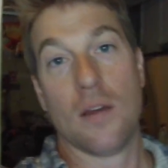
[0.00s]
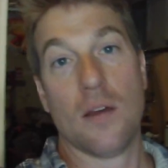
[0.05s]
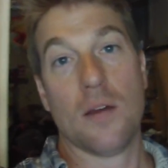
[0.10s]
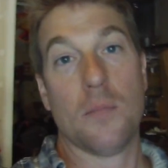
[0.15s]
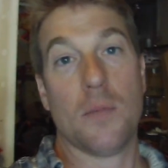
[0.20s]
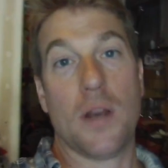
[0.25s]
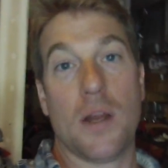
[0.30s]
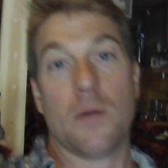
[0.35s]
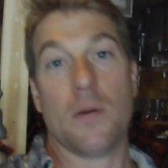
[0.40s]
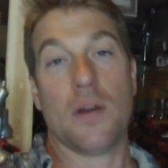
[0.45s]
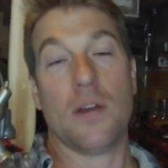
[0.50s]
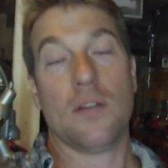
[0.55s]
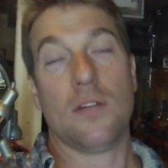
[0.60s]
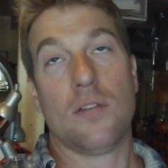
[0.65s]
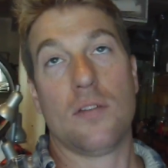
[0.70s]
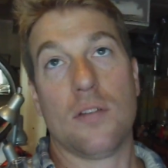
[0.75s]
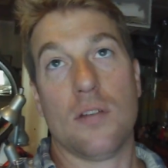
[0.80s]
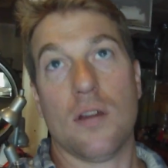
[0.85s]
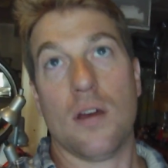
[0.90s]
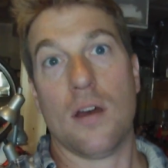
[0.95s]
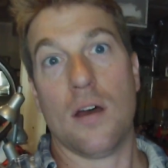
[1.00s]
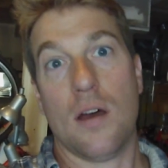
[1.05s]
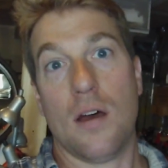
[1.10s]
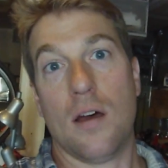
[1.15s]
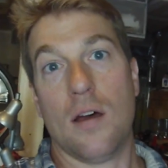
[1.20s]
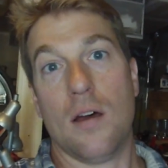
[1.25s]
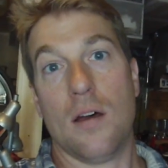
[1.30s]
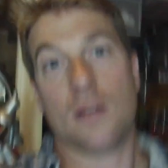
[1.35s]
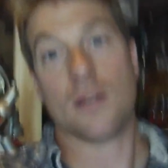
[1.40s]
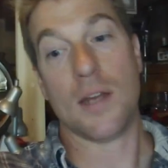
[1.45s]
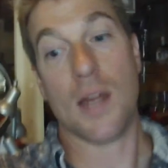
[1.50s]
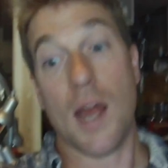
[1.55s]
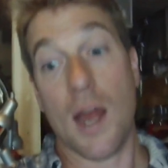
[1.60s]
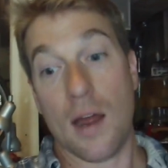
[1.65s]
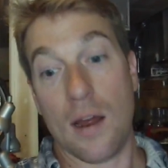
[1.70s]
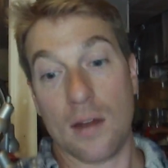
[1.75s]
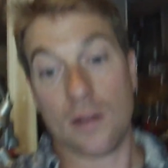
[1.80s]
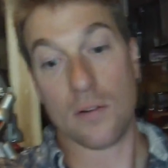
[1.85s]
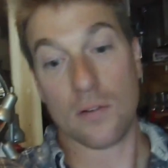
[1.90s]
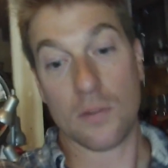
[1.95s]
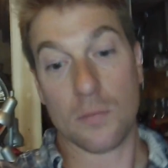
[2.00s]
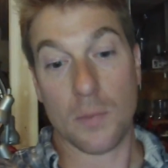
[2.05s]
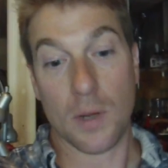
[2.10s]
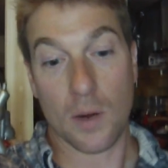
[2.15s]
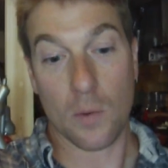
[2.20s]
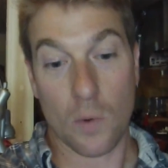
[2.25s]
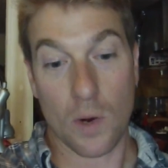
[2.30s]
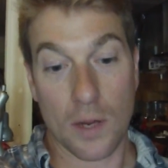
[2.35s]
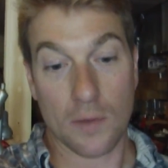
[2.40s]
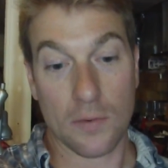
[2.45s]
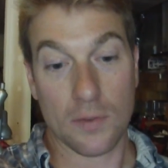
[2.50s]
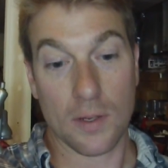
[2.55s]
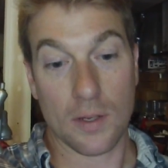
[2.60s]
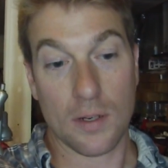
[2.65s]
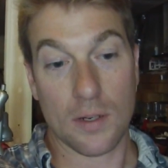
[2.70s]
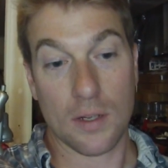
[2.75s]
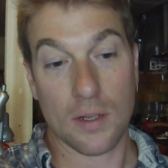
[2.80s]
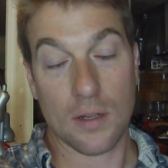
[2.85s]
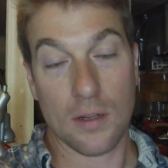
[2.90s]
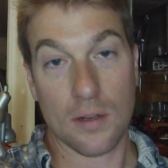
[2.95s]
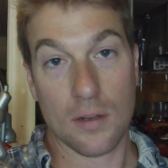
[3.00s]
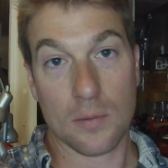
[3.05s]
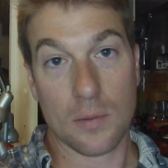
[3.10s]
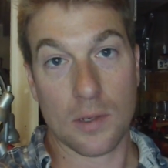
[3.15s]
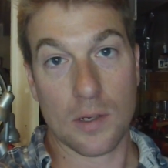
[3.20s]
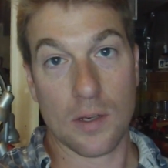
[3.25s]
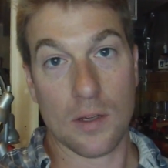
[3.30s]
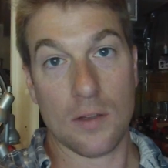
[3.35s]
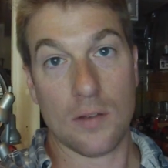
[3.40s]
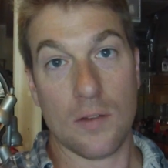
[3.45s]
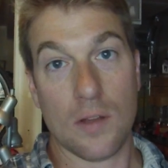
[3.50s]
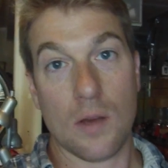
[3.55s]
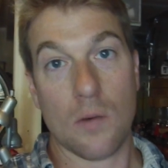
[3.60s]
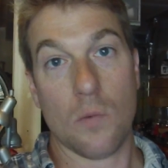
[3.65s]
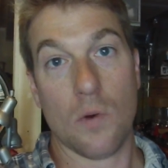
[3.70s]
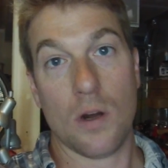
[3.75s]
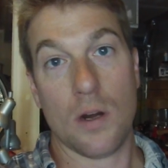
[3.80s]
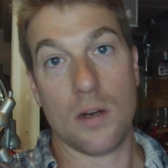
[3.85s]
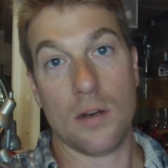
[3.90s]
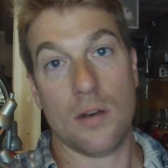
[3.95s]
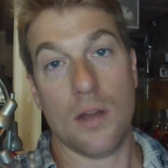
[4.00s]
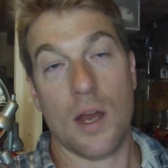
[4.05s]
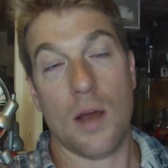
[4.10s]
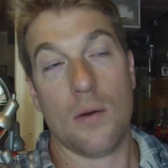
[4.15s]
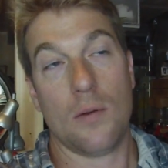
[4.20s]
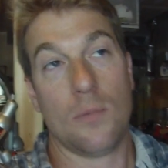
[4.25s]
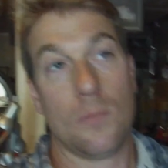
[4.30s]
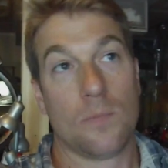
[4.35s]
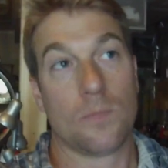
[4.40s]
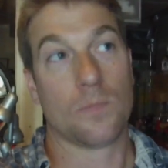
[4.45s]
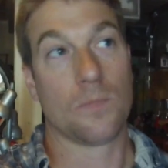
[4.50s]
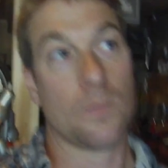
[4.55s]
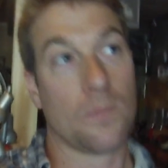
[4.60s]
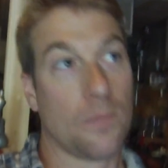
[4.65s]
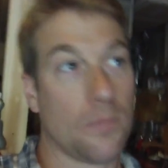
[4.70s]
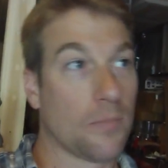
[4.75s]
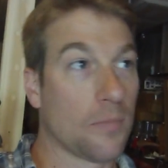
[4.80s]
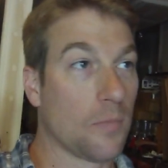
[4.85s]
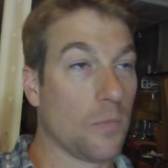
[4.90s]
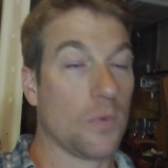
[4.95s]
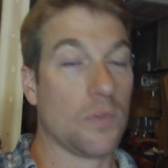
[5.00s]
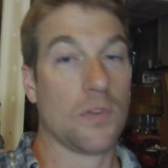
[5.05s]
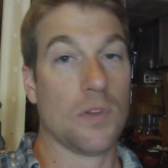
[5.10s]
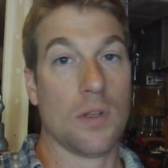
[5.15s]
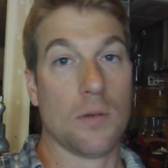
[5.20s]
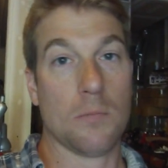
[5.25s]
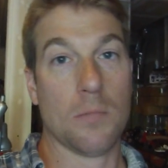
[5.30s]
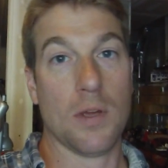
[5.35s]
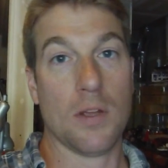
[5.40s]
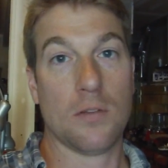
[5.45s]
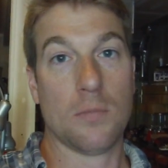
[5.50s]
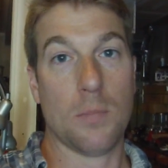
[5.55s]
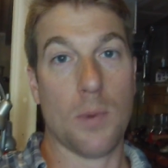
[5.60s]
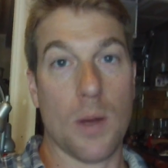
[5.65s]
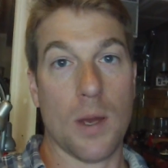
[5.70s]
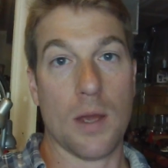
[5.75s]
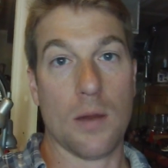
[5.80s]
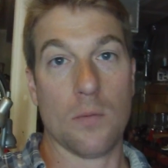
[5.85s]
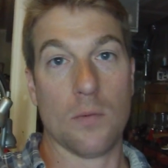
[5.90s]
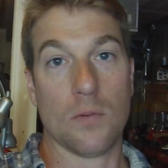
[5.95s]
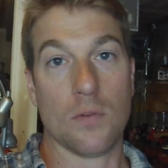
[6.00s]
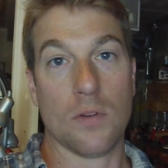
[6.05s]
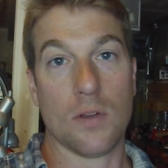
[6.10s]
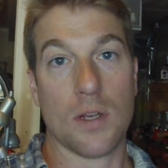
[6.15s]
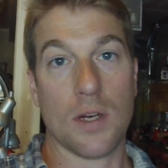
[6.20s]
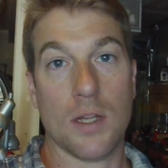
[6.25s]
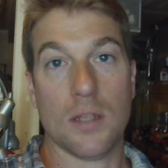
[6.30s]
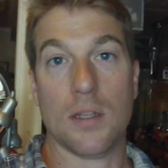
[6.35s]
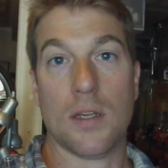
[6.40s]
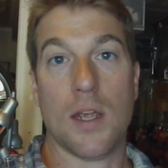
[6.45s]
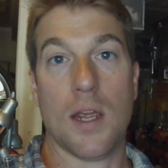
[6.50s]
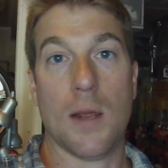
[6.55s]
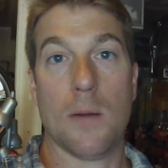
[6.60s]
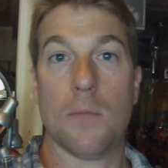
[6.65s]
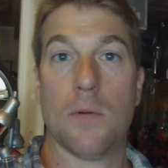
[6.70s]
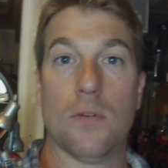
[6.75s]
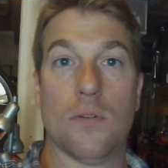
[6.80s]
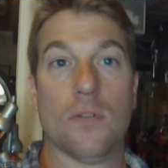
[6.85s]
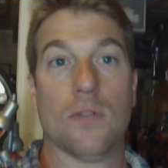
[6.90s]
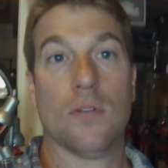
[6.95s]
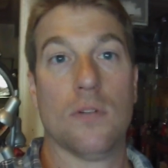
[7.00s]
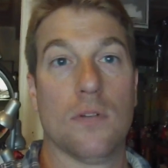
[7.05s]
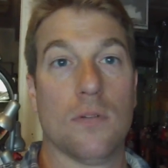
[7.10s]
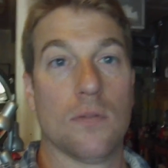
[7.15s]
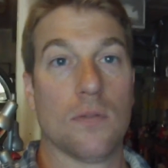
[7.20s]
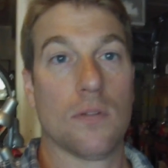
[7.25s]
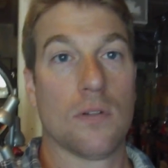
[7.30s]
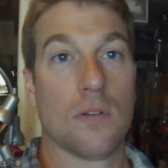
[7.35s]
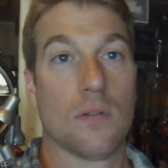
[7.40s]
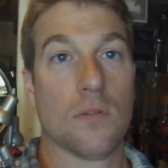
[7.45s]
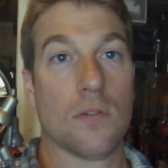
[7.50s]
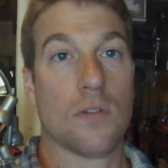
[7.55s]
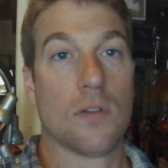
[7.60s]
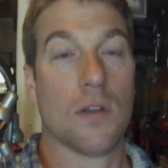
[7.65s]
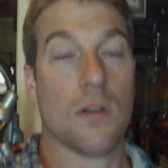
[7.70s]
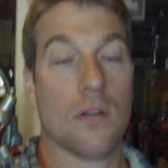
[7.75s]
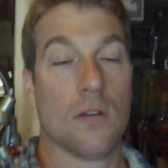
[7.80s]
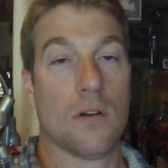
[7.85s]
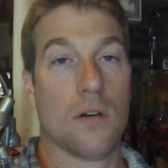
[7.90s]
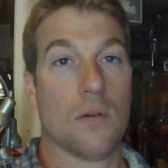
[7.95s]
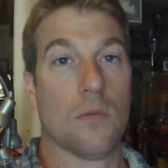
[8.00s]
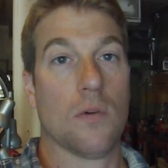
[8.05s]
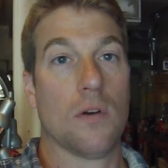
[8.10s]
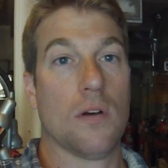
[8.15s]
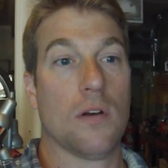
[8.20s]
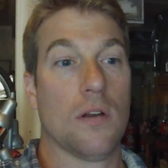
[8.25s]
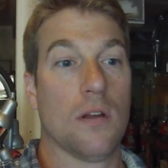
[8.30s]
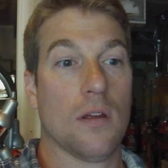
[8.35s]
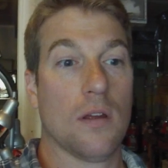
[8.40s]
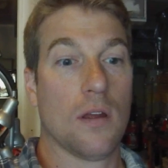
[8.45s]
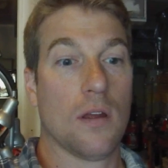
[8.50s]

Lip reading: But anyways, yeah, it was my wife's idea because I was in Best Buy and was looking at the cameras and was telling her I wanted